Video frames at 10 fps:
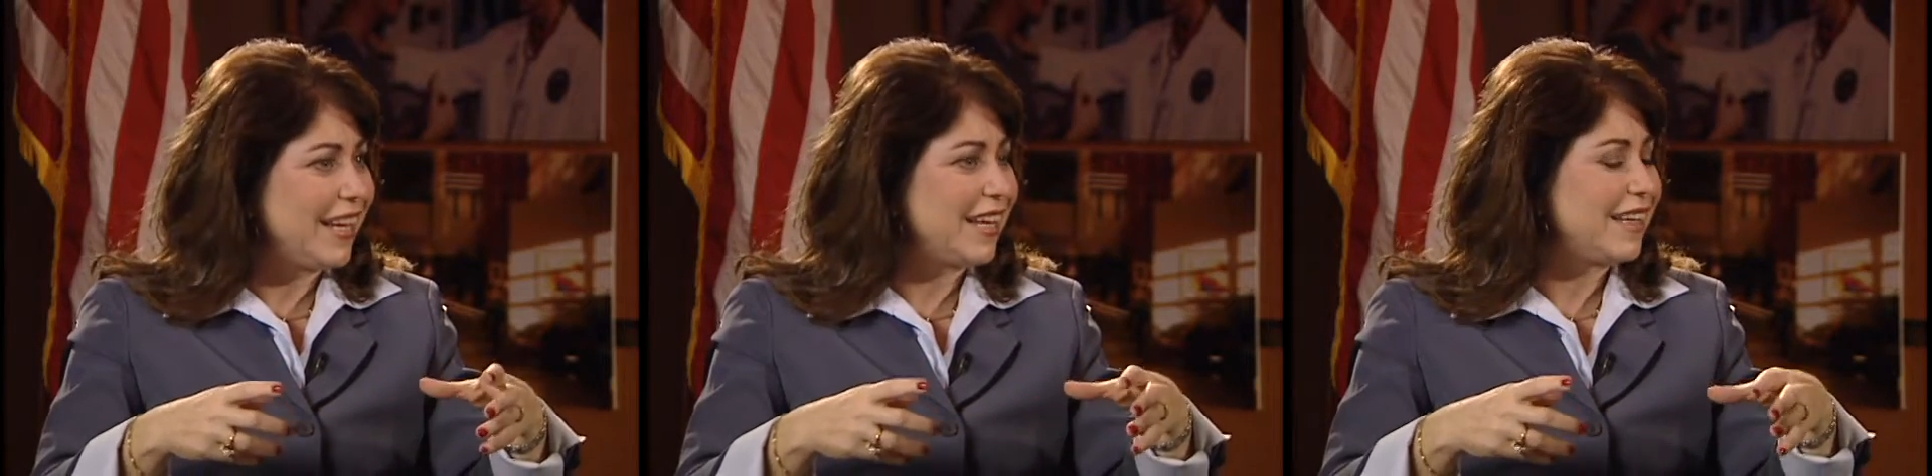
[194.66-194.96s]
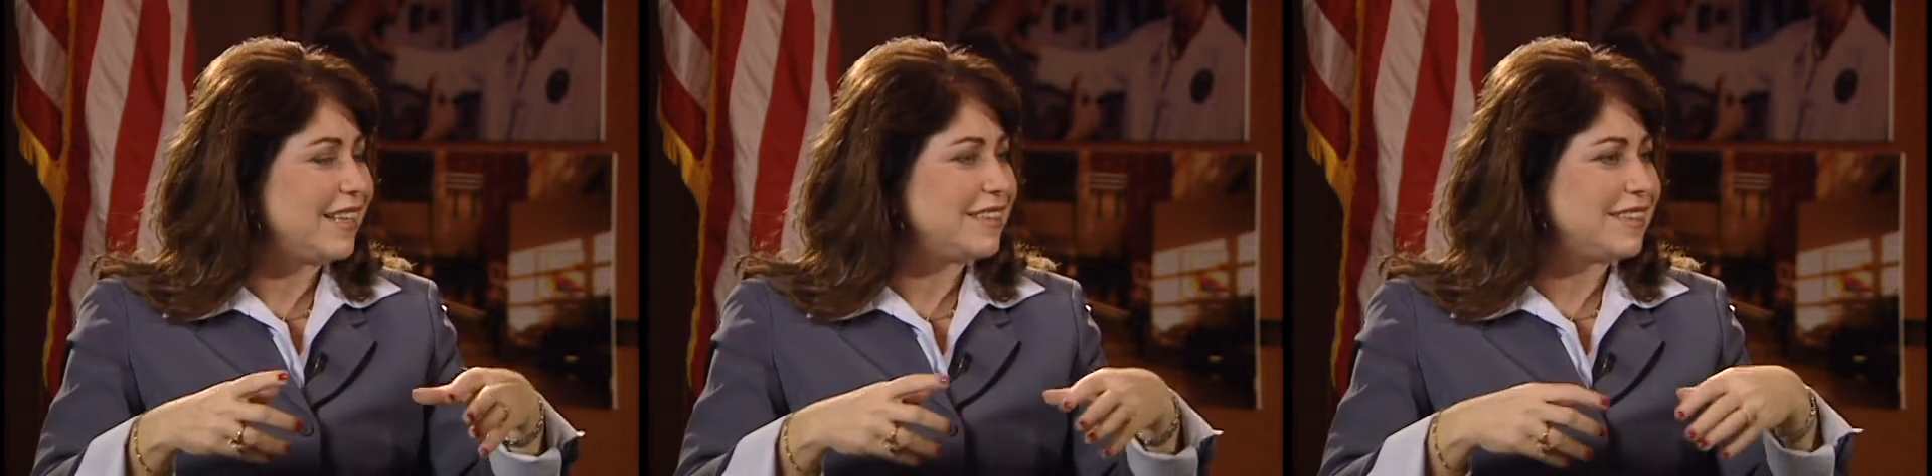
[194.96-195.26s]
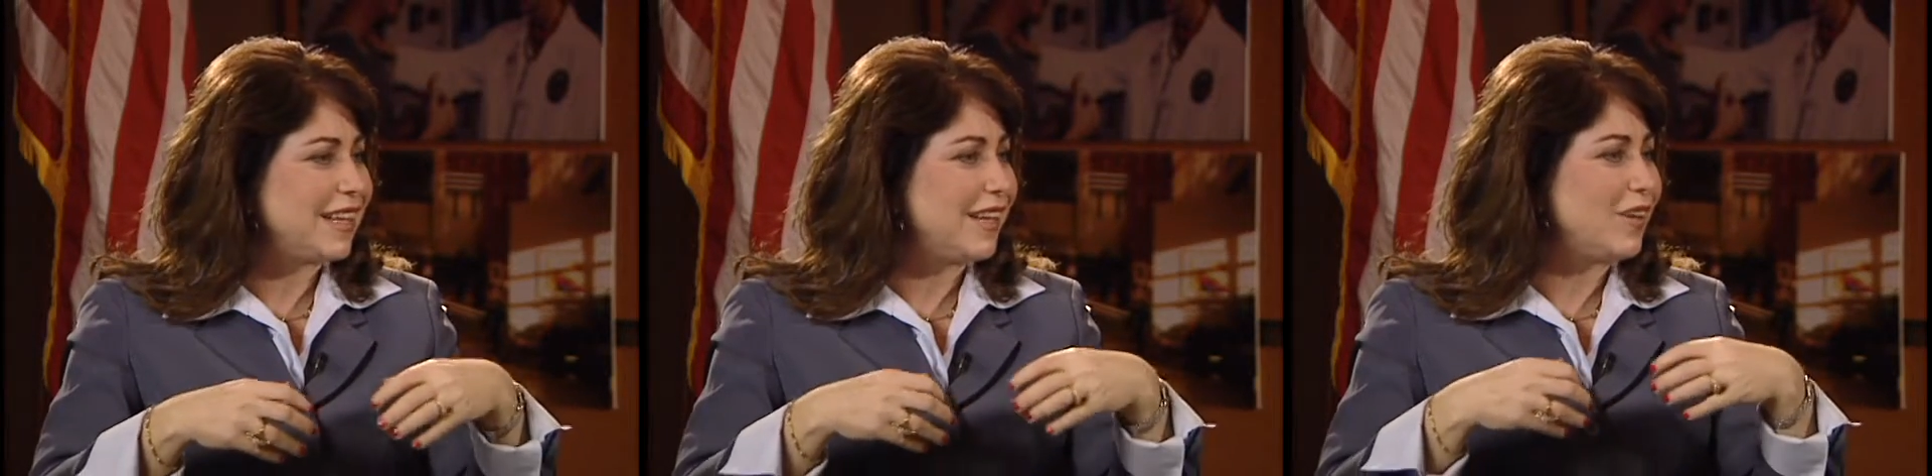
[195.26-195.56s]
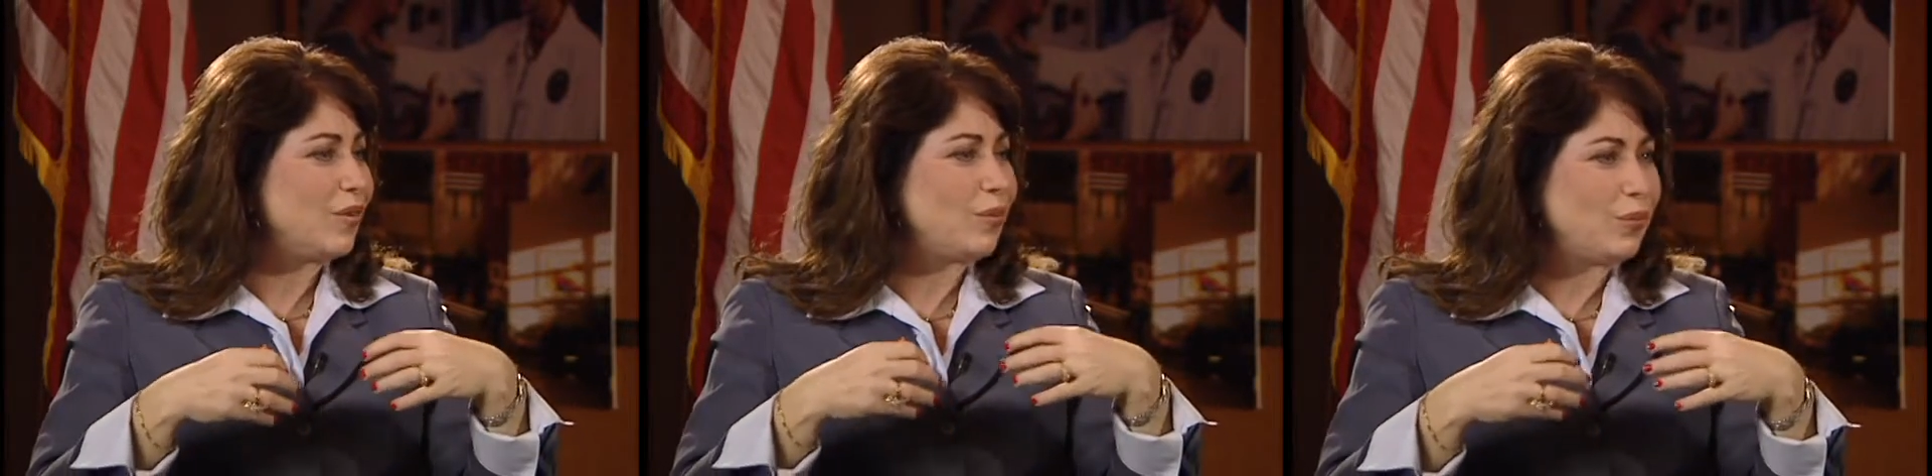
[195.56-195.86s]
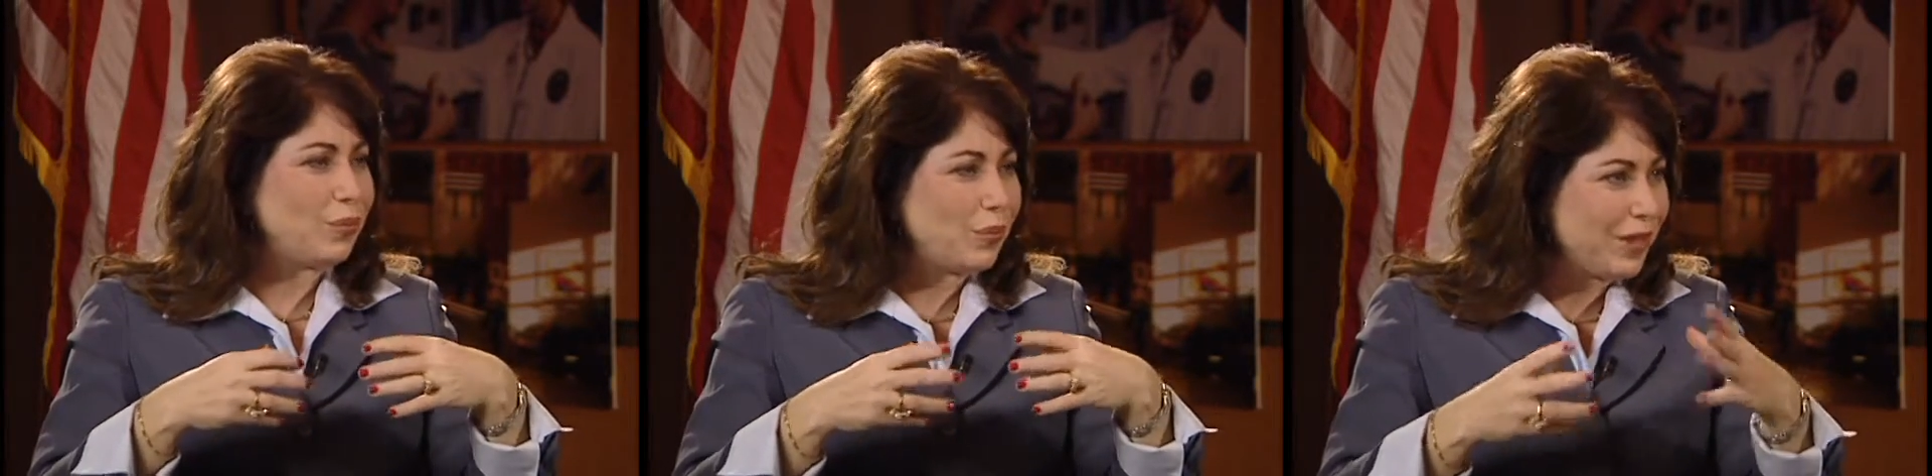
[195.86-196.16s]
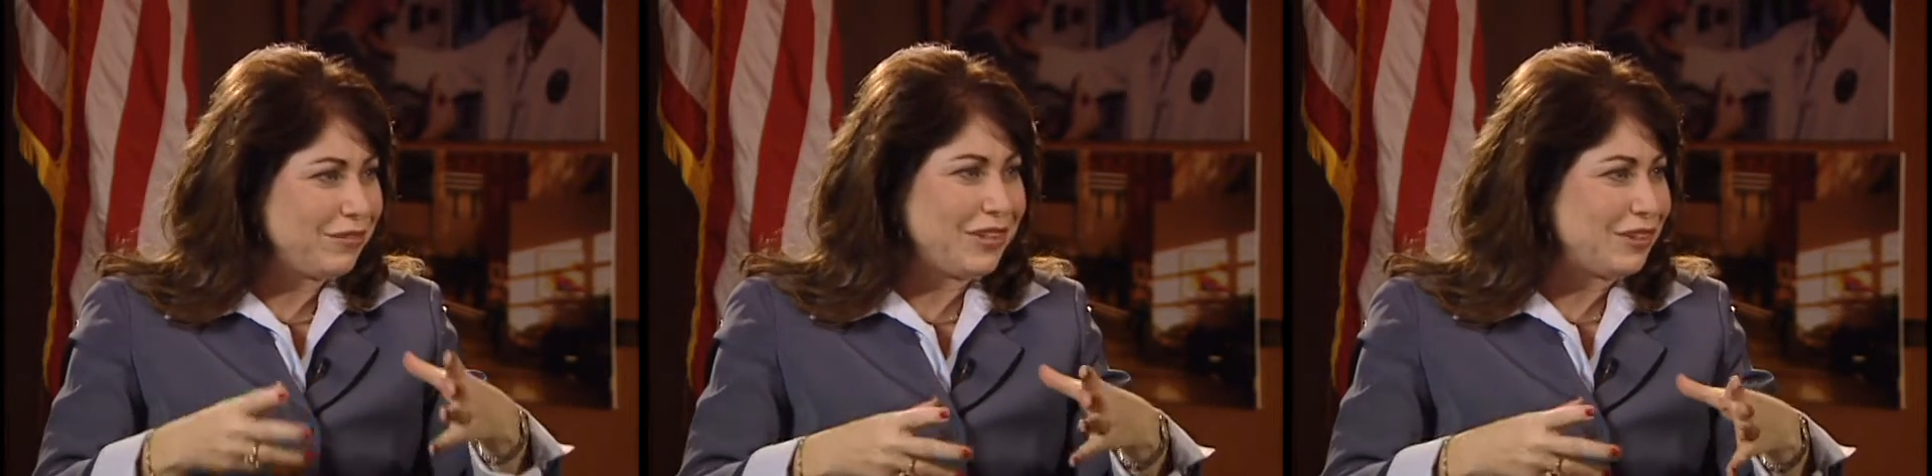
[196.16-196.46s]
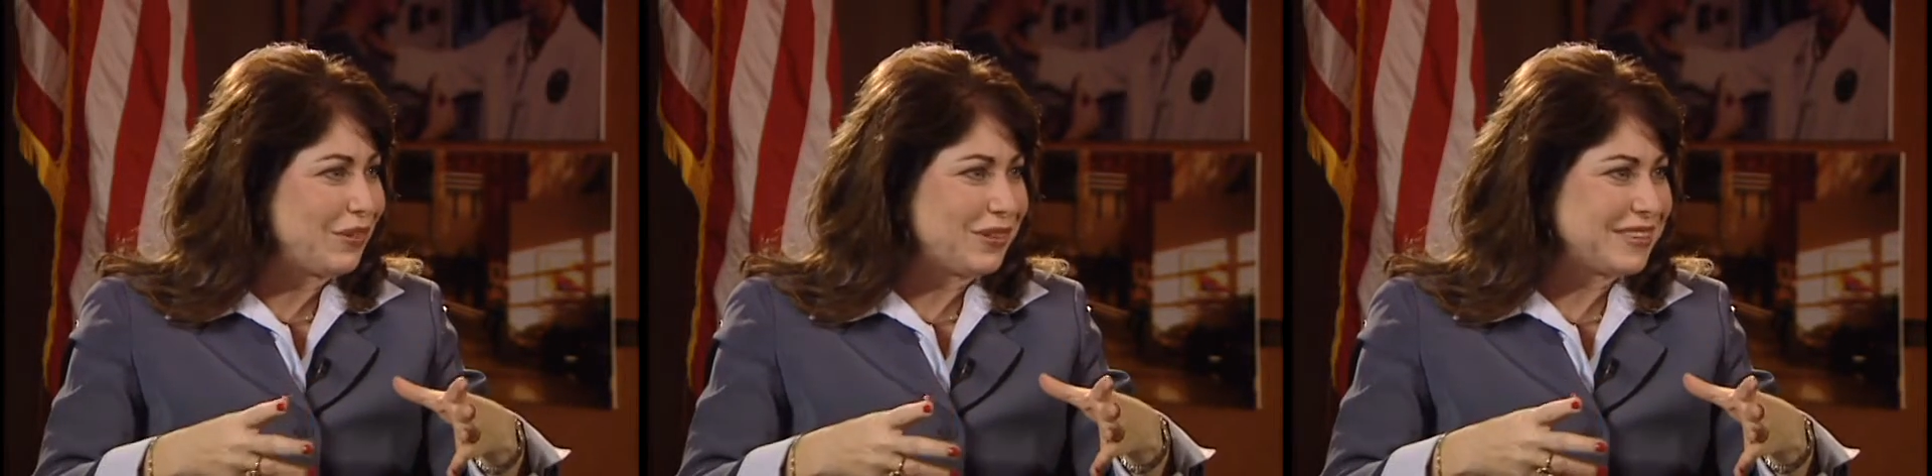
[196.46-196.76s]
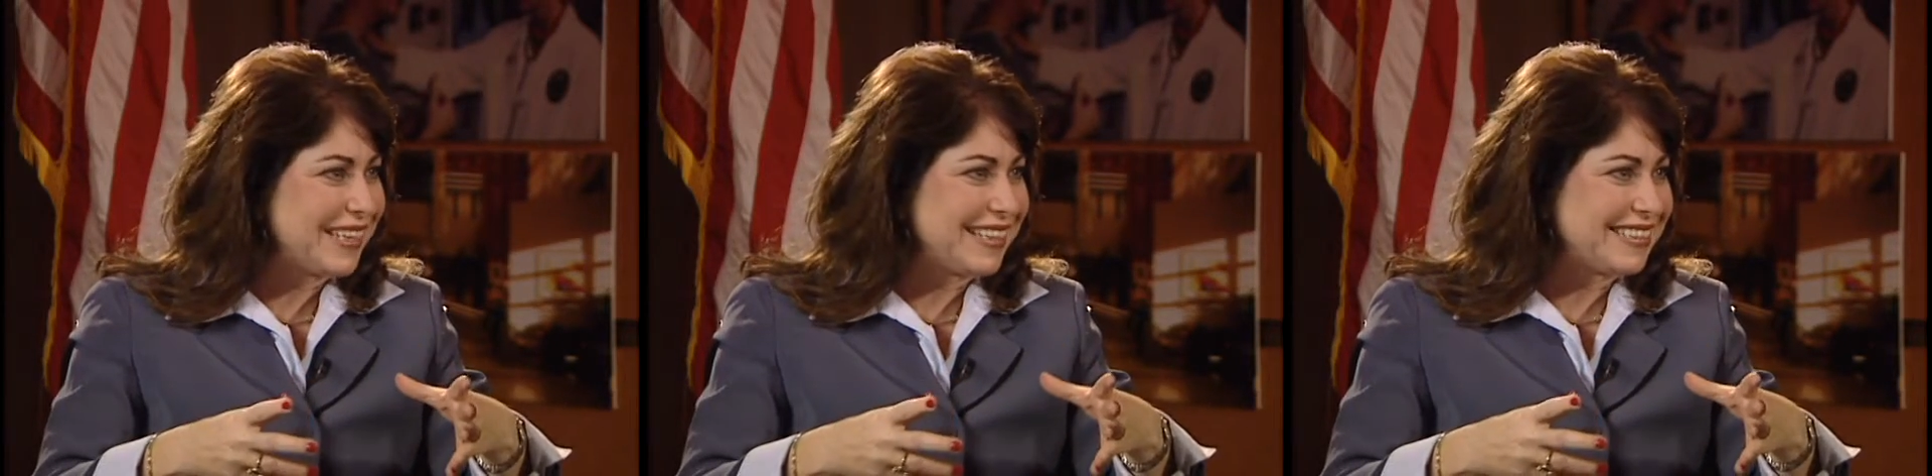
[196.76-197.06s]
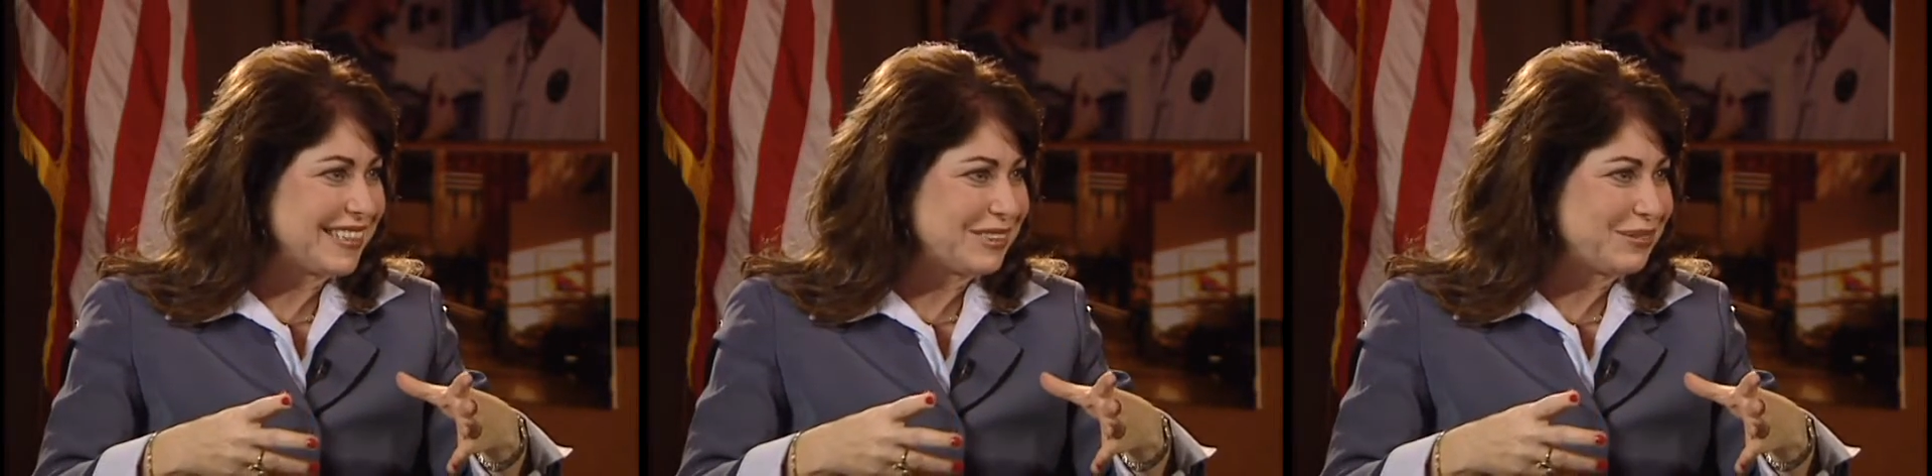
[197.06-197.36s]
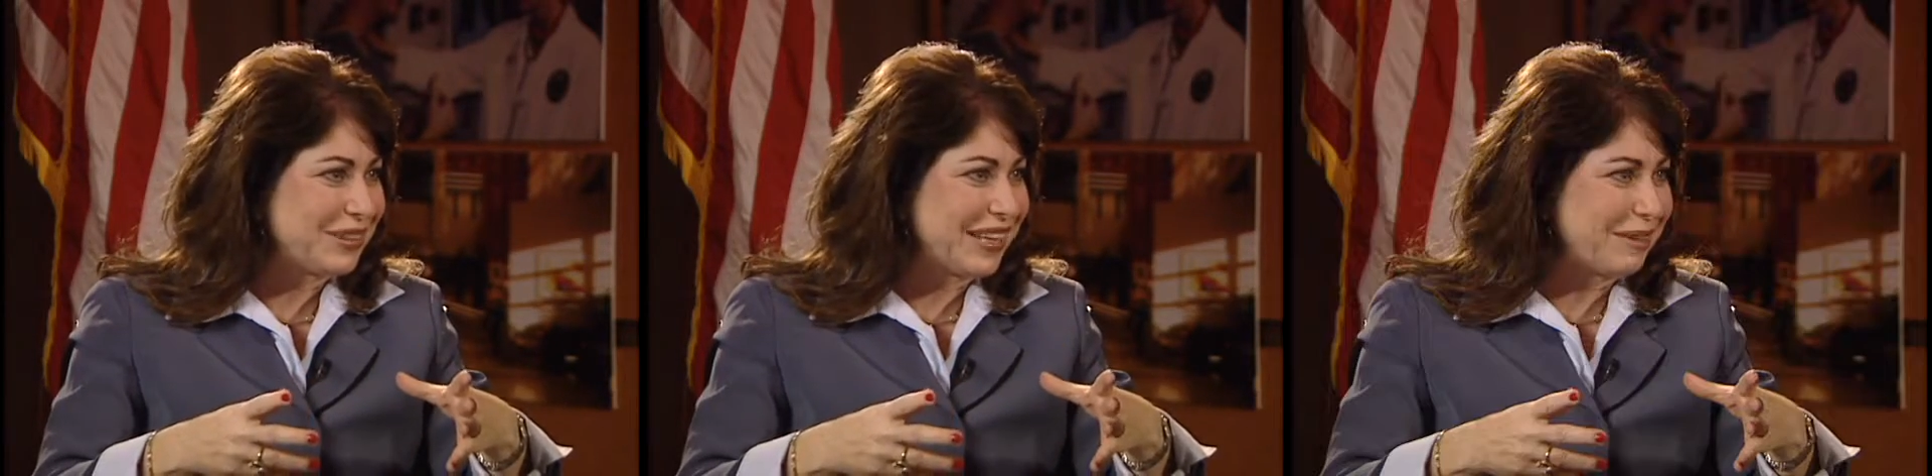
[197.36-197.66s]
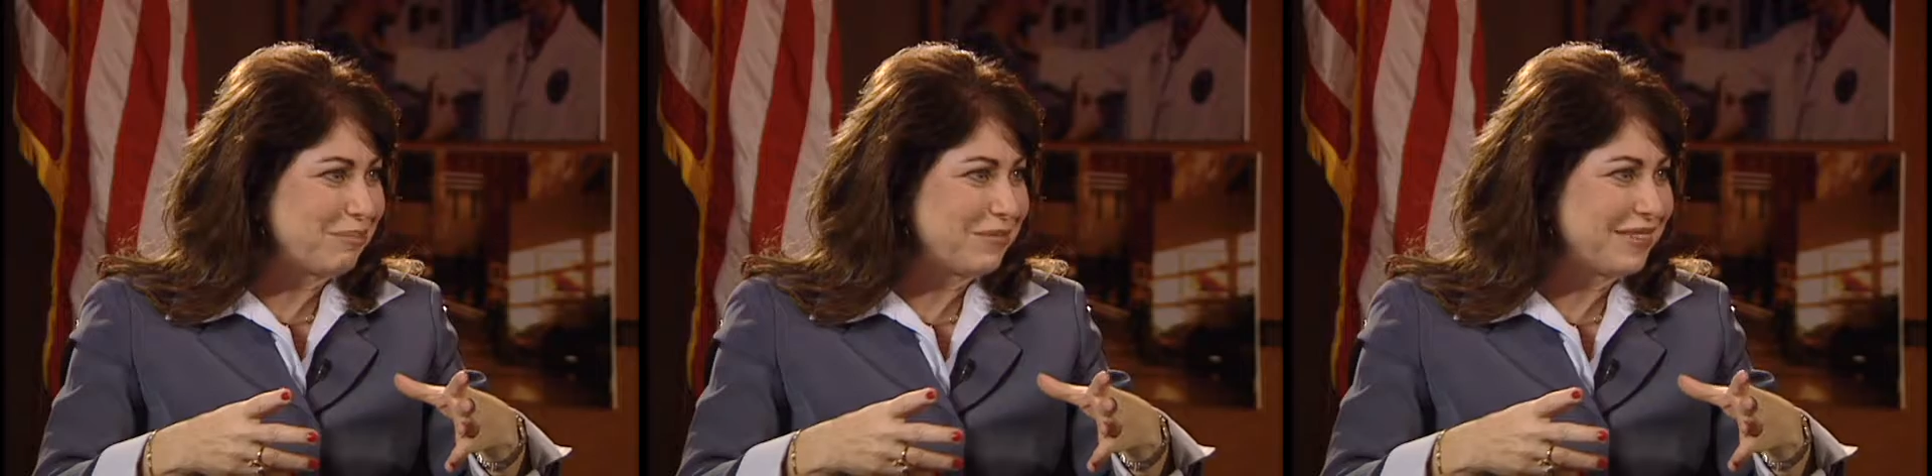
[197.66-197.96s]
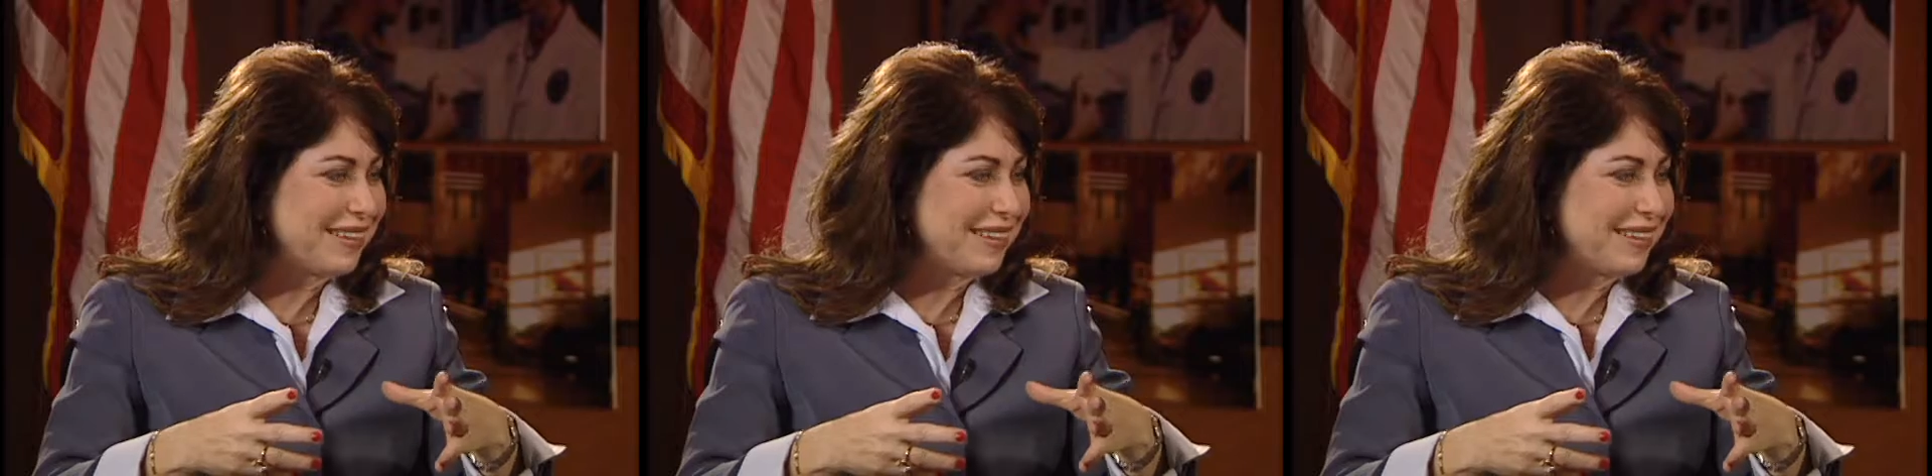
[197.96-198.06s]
and uh, what have you noticed that it does for them?